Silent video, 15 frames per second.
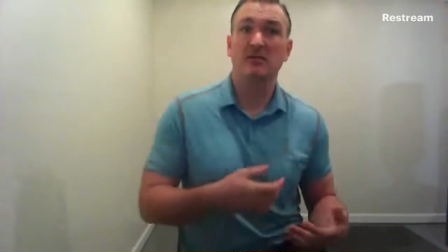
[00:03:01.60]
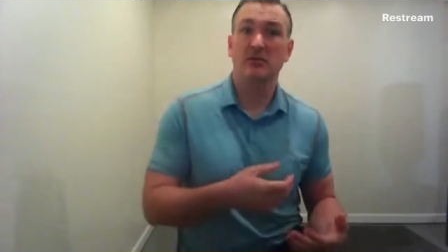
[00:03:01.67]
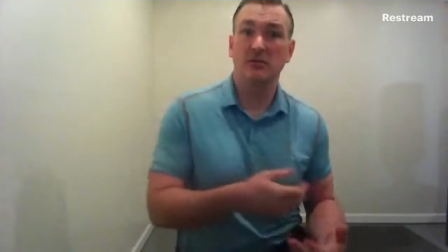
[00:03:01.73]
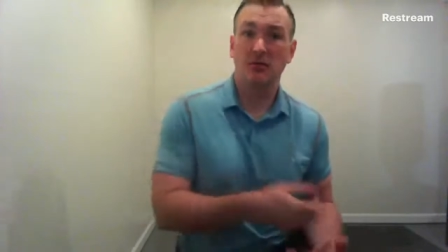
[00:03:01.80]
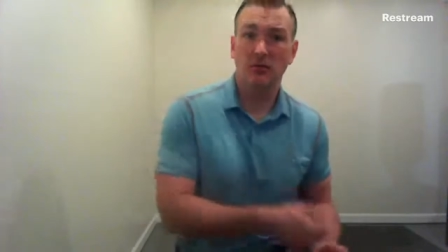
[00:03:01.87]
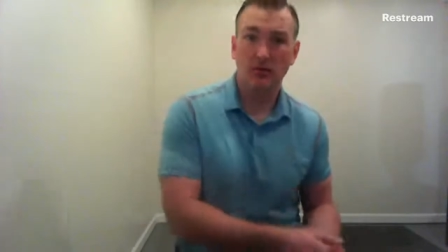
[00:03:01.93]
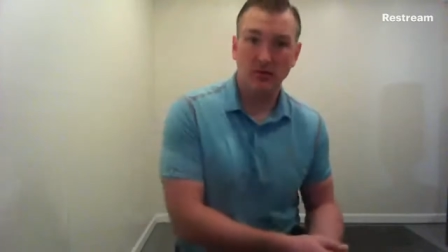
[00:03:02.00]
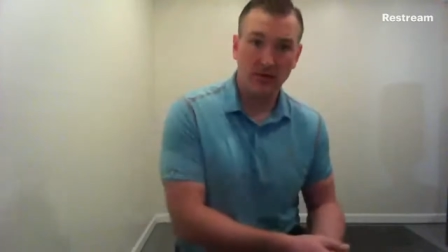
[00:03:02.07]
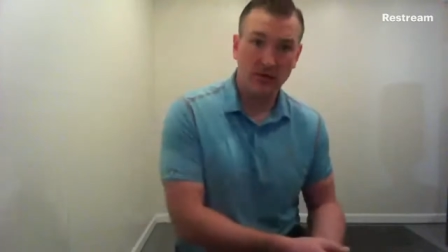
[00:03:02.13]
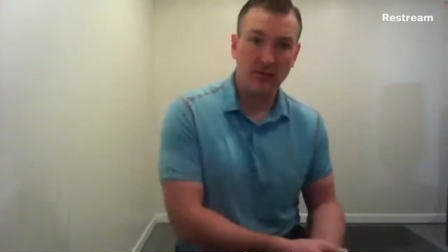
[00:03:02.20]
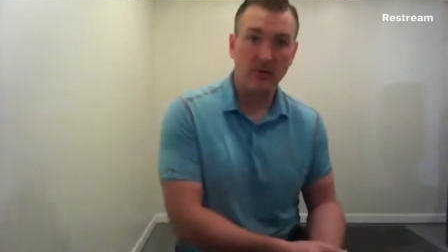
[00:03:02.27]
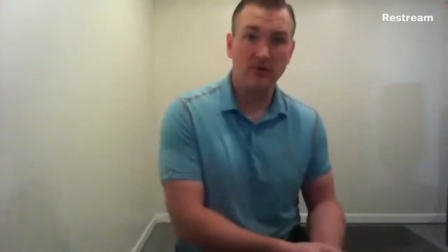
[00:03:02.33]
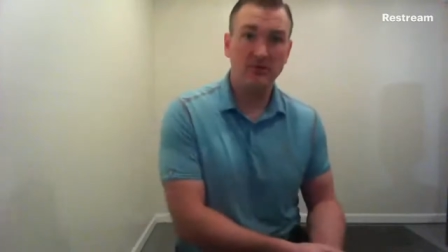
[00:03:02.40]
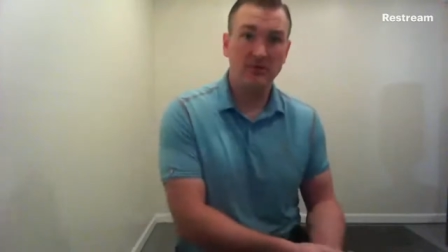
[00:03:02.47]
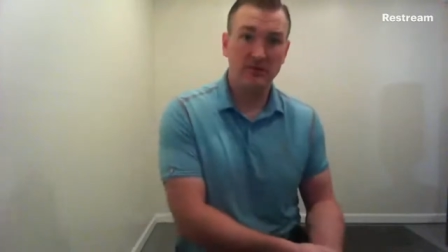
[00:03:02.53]
and you're holding
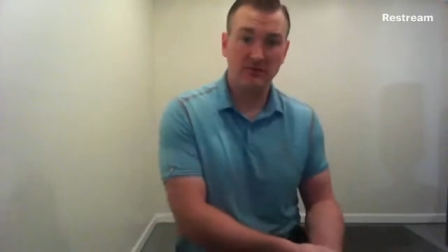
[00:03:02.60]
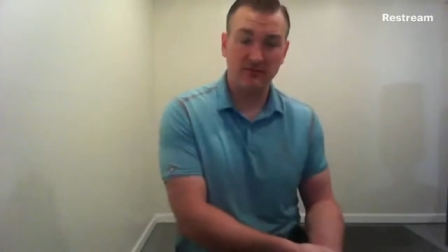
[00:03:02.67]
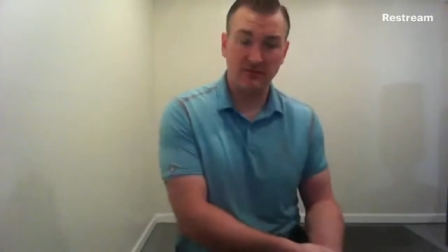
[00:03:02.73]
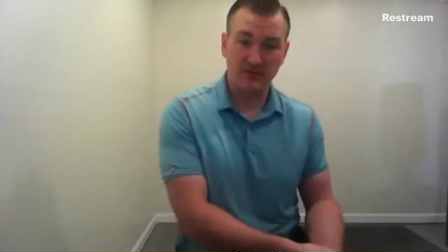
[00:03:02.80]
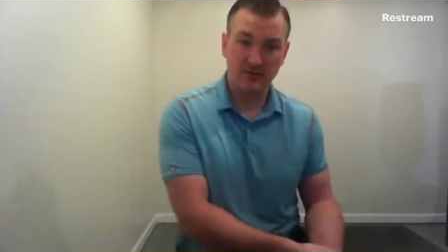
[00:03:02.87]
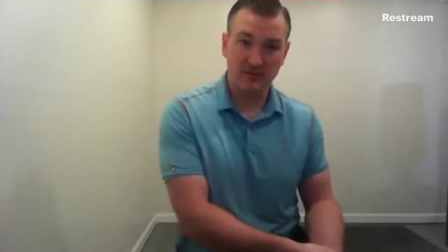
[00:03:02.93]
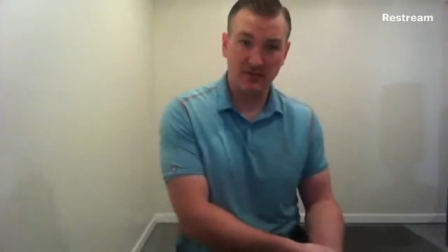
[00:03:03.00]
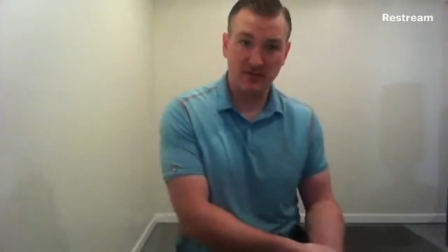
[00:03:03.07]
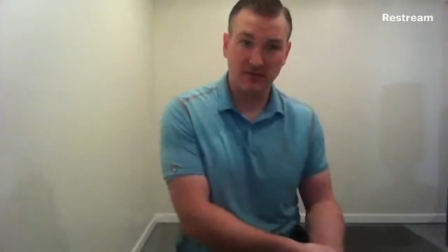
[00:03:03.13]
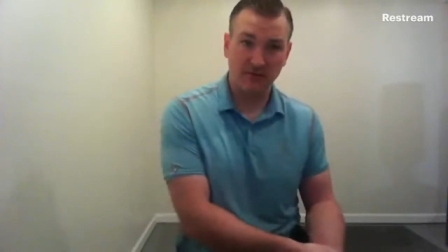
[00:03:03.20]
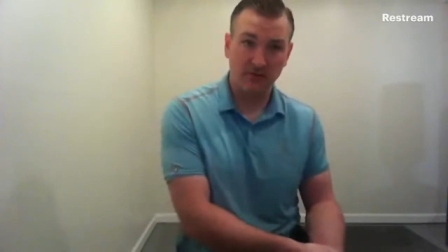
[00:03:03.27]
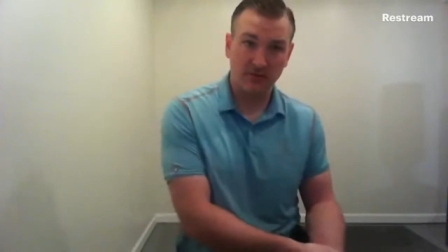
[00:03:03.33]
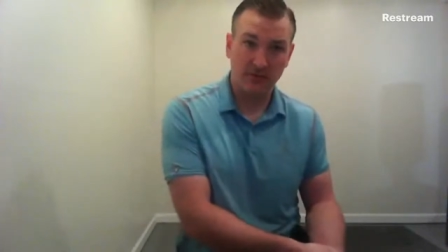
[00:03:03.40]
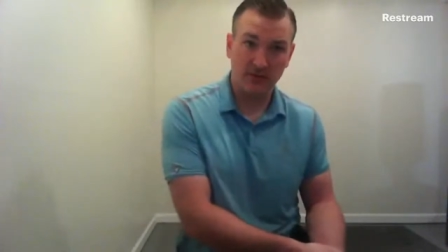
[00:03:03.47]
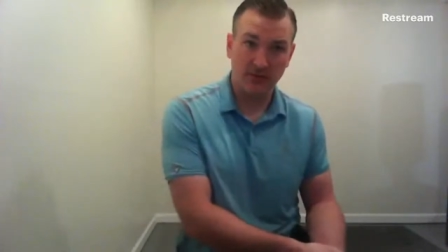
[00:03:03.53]
poses for a
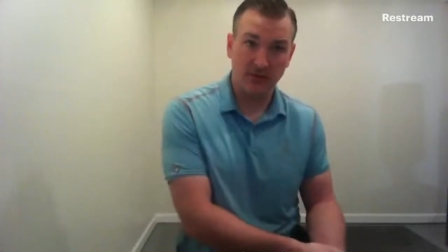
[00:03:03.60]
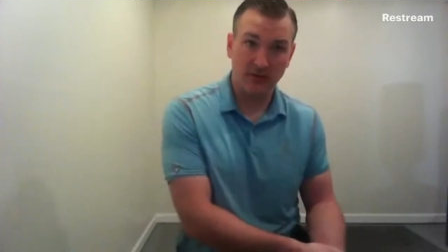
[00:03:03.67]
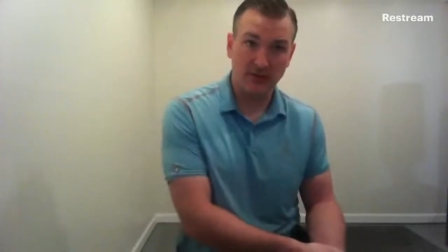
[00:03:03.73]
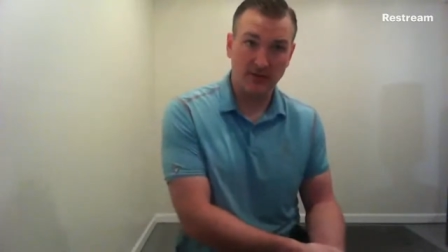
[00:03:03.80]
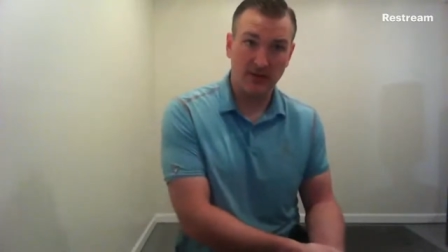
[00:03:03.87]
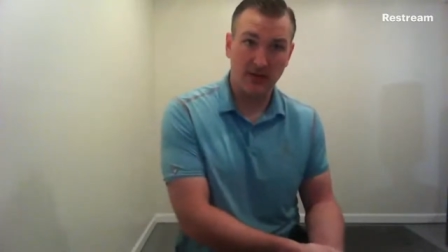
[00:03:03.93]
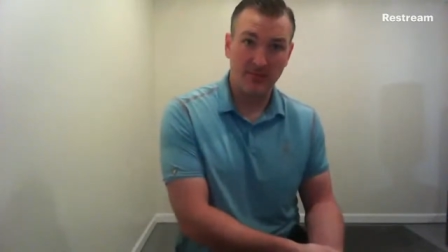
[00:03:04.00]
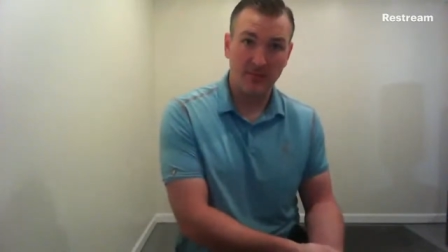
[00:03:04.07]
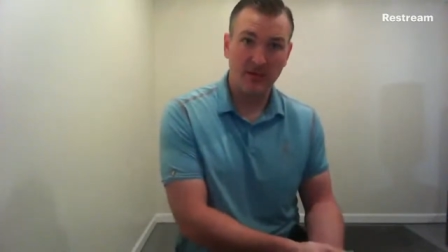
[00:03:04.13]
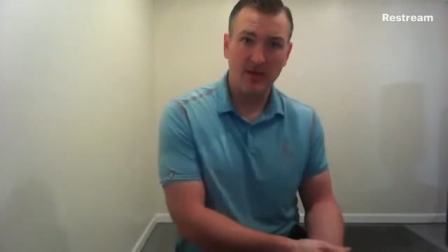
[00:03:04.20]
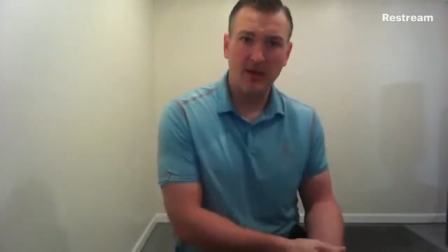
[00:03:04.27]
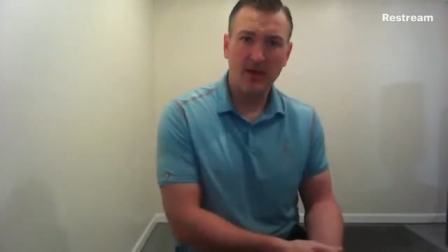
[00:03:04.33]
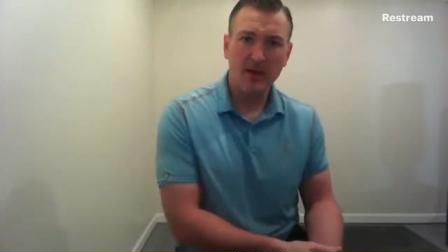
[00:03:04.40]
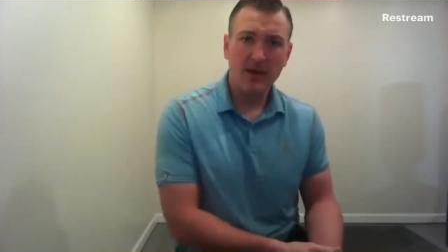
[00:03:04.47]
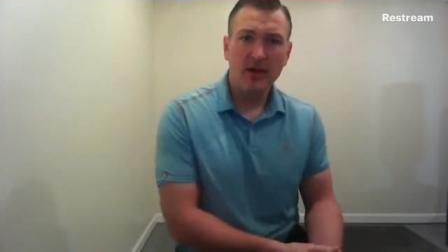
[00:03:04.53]
significant period of time,
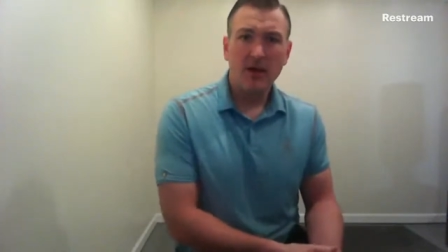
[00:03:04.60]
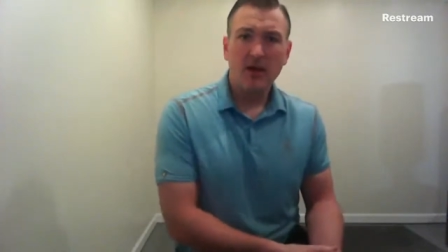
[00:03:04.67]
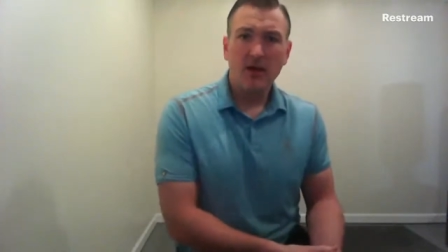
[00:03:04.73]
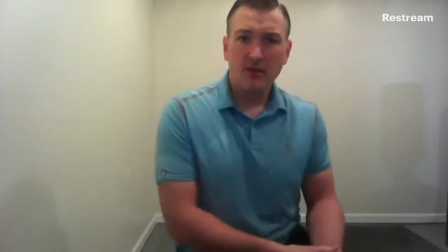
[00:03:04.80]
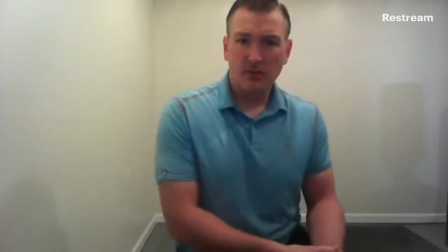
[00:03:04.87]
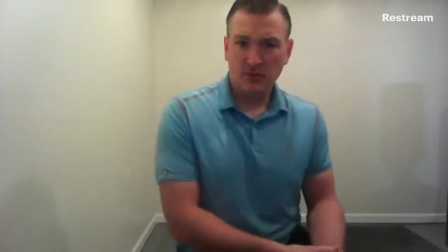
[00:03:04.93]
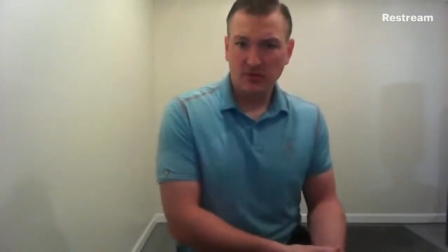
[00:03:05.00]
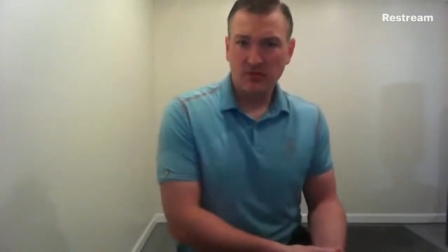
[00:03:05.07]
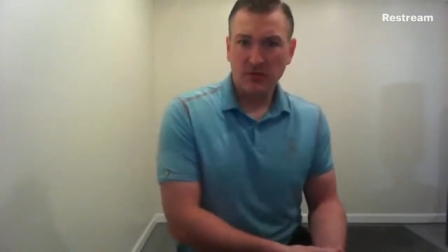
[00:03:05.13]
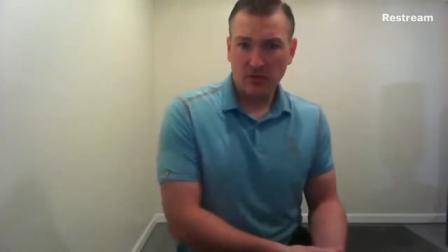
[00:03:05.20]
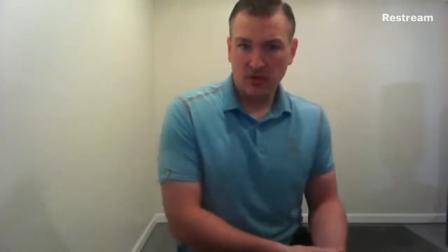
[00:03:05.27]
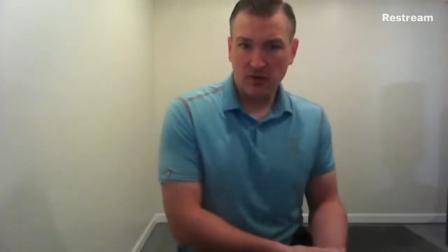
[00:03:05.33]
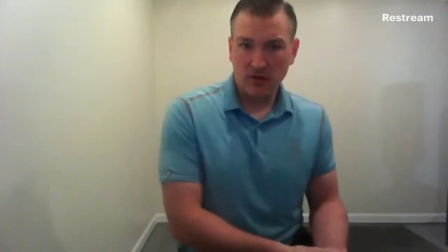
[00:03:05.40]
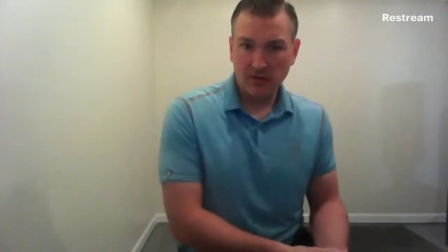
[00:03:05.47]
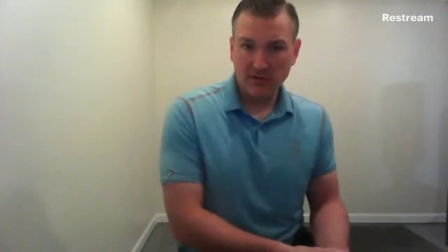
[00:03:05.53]
those are
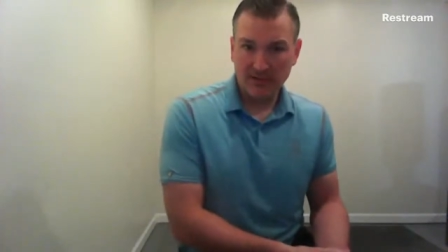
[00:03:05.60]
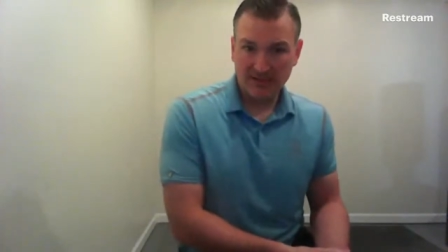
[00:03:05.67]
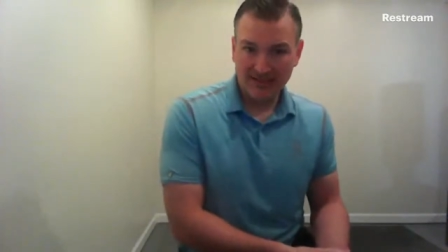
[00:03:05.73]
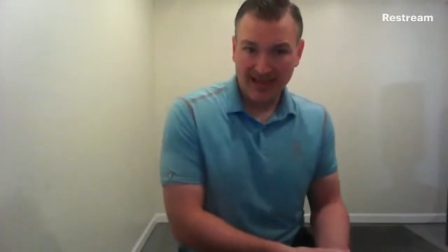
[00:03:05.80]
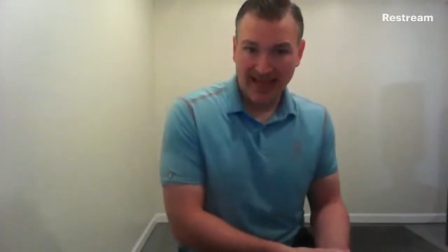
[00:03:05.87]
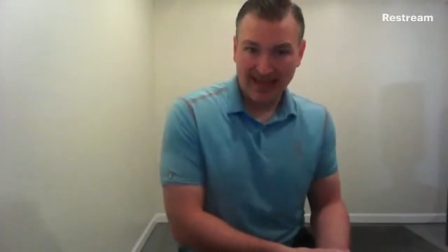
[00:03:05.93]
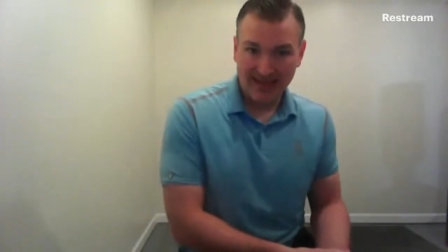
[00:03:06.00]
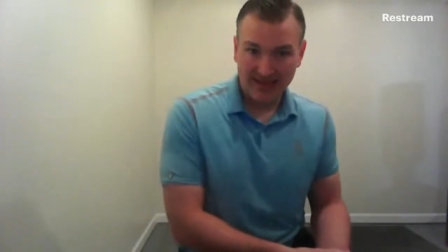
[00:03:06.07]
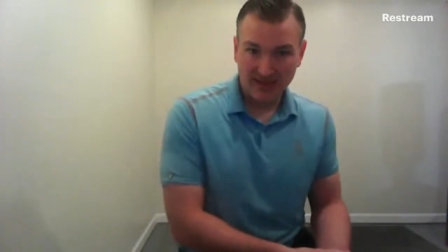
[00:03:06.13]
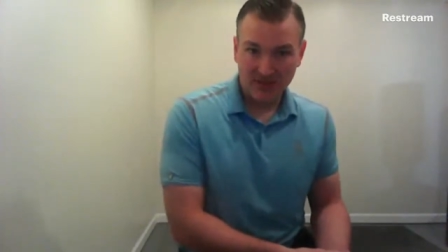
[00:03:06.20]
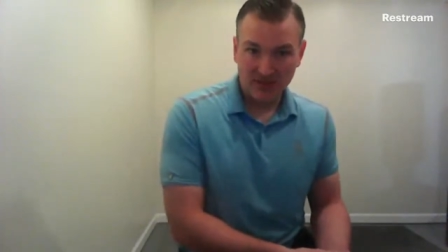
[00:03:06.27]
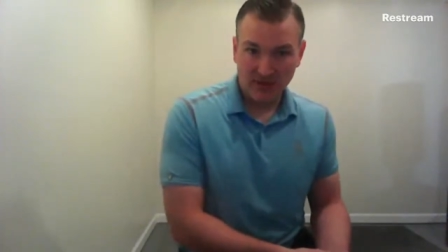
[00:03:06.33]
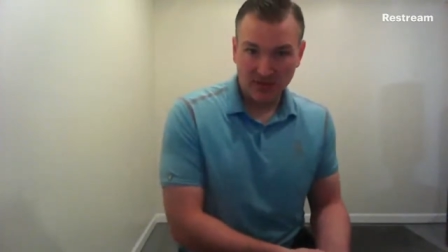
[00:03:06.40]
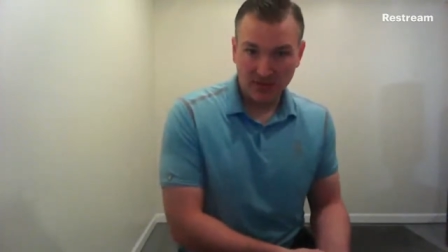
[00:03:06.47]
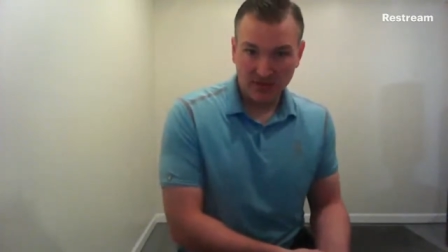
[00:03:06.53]
what are called static
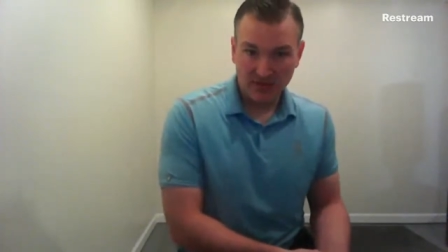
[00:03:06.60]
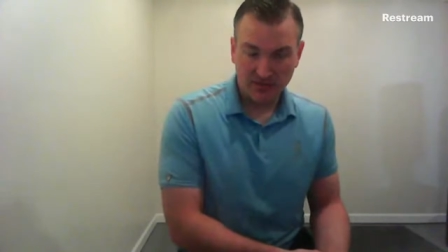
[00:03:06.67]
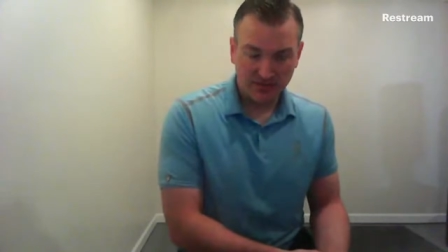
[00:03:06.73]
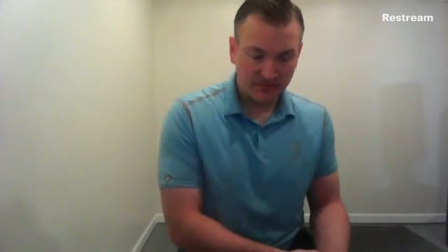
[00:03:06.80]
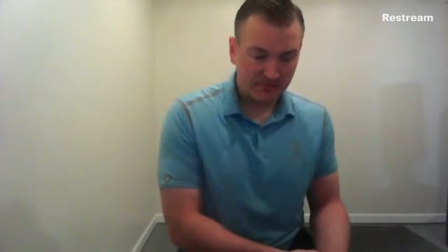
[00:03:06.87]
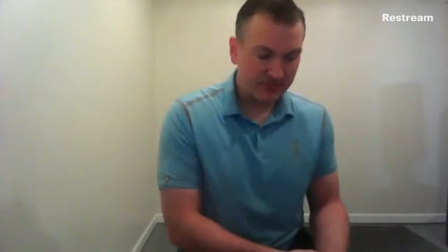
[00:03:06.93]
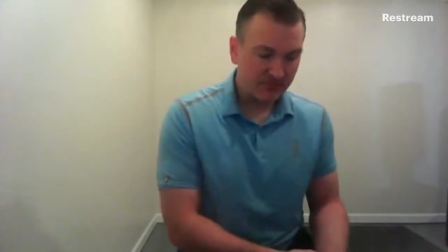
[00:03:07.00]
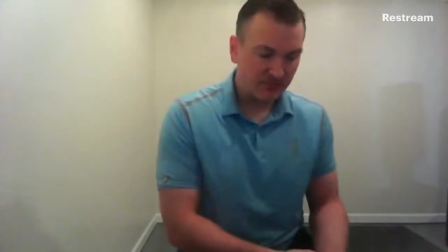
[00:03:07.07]
stretches.